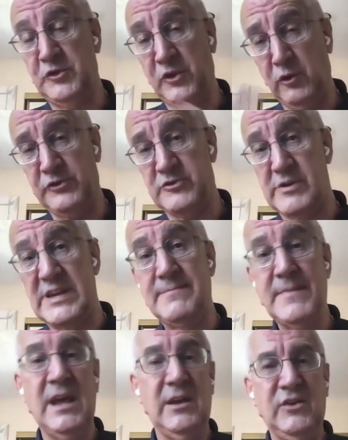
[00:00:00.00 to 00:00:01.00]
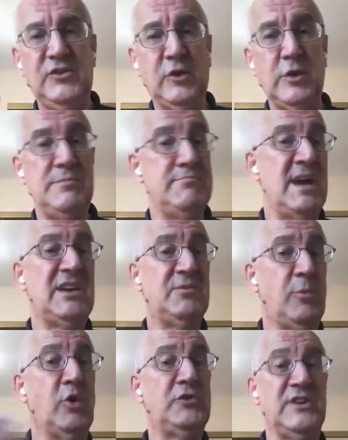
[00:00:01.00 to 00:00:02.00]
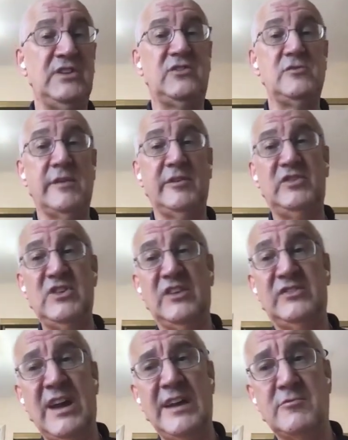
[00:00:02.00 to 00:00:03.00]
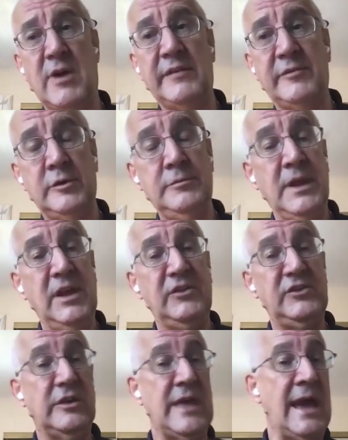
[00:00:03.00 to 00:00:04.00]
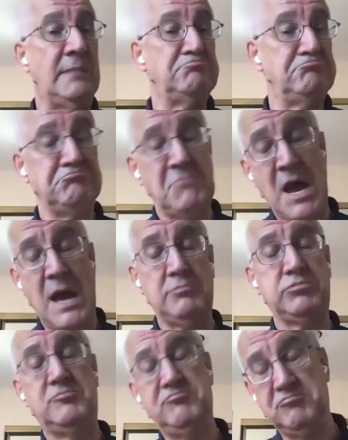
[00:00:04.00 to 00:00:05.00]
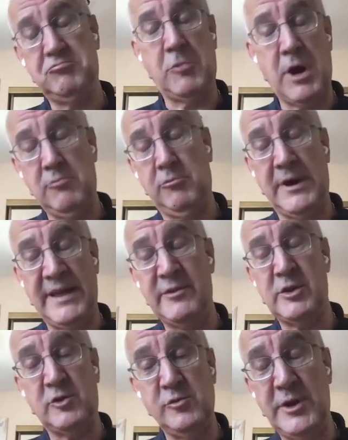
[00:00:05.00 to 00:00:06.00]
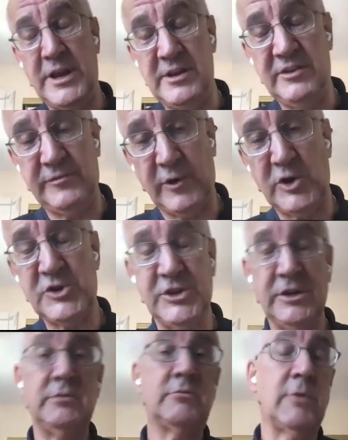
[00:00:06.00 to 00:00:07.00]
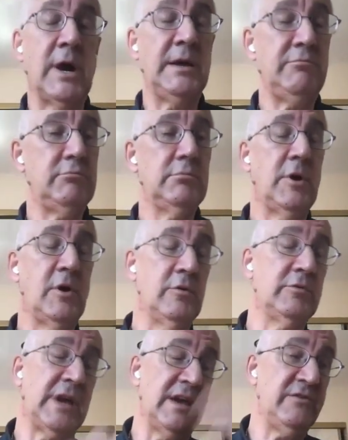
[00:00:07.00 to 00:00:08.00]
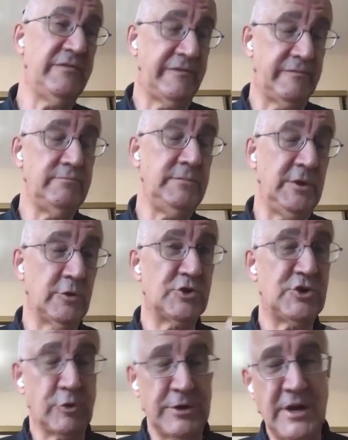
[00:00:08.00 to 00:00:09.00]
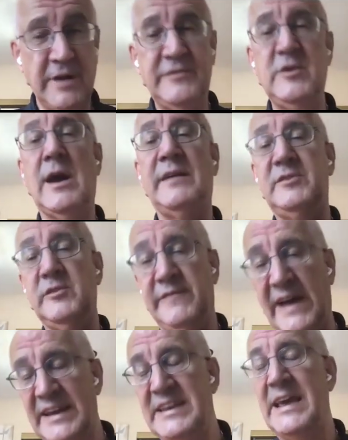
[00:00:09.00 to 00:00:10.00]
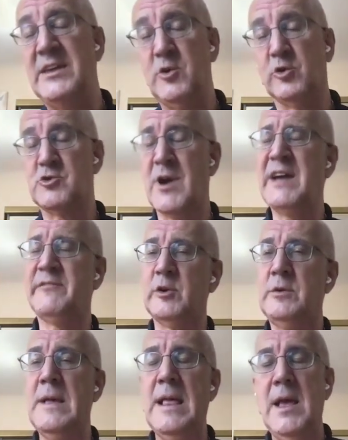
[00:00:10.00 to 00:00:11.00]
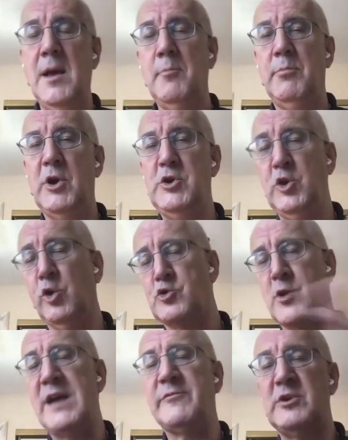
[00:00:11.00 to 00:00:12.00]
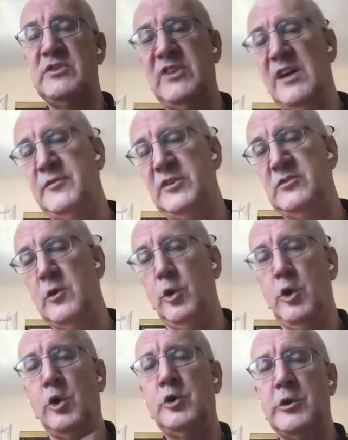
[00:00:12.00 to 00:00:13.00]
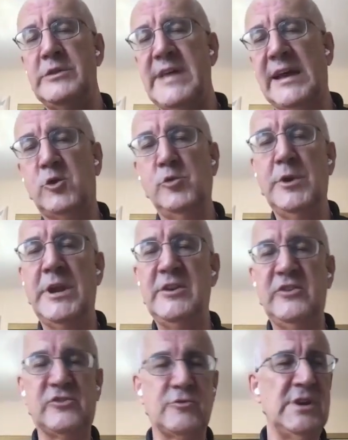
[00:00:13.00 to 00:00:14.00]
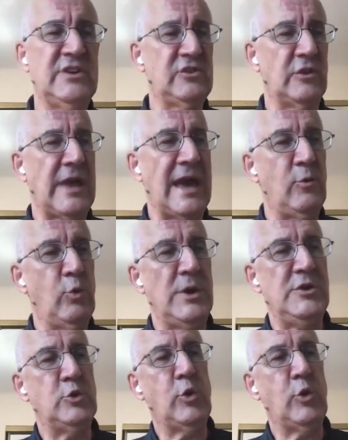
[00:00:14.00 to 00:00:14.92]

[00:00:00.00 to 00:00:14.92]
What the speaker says: source tree. So it makes more sense to have a CSI driver so that whatever the Kubernetes version, right? Okay, sure enough, you have to validate your driver, but your driver itself is no longer in that Kubernetes tree, so that when